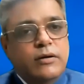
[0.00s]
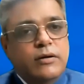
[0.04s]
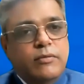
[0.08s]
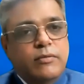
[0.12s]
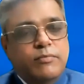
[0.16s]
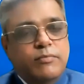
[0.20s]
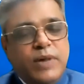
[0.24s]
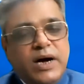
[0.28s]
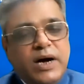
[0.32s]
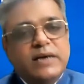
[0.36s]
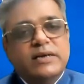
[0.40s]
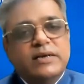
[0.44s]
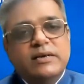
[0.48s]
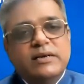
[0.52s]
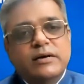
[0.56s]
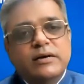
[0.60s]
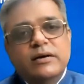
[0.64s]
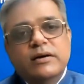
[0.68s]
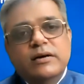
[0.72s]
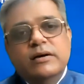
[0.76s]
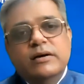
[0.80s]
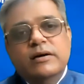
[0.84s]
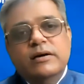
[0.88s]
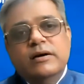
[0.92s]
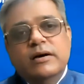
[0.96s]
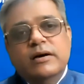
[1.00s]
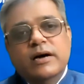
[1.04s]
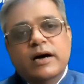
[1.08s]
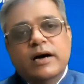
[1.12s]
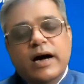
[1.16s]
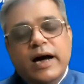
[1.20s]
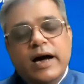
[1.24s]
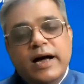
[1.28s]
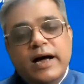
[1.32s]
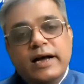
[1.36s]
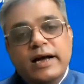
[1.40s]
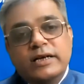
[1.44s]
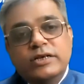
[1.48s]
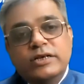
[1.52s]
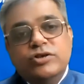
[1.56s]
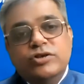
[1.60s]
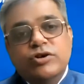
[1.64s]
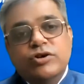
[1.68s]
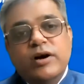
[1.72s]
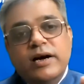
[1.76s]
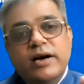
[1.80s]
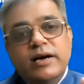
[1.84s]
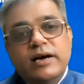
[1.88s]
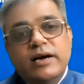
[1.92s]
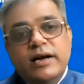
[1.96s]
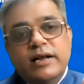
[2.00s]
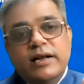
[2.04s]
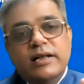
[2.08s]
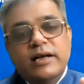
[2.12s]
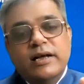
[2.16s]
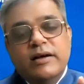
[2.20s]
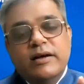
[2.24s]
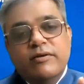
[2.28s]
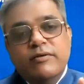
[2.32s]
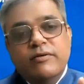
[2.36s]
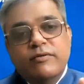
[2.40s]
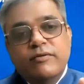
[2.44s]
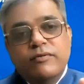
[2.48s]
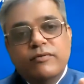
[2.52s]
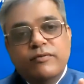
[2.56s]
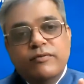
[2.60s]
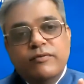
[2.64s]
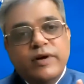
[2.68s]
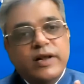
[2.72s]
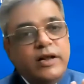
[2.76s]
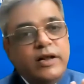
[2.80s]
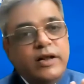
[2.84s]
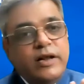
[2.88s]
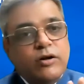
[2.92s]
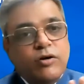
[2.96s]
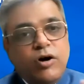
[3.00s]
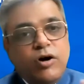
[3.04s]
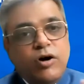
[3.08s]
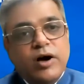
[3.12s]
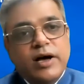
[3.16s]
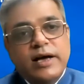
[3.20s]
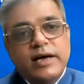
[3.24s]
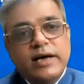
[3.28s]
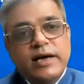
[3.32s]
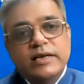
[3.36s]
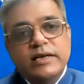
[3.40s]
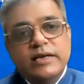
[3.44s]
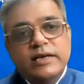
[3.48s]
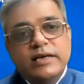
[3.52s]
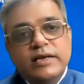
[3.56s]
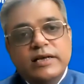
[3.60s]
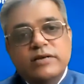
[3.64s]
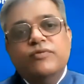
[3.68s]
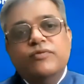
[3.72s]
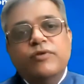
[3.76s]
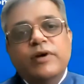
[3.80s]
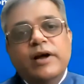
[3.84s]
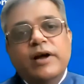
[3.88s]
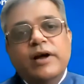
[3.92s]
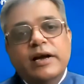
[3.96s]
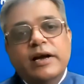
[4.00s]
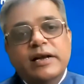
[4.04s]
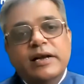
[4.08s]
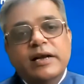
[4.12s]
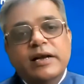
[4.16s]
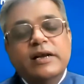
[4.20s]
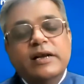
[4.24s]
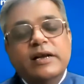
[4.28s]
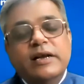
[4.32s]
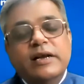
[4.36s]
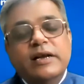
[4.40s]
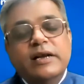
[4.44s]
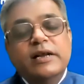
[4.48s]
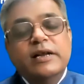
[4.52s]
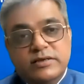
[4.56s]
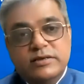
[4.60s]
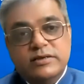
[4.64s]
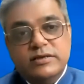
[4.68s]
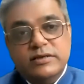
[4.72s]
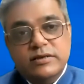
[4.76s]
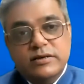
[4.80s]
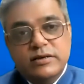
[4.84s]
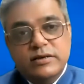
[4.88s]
But I had joined at the very raw age of 18 years.